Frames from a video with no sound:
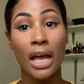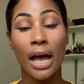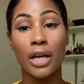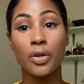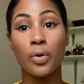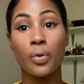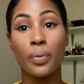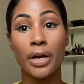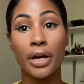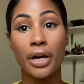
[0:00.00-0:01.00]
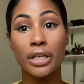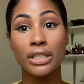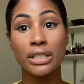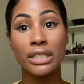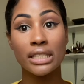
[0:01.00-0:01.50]
I know where
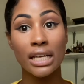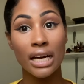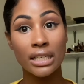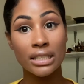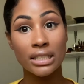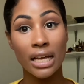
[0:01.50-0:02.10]
to stand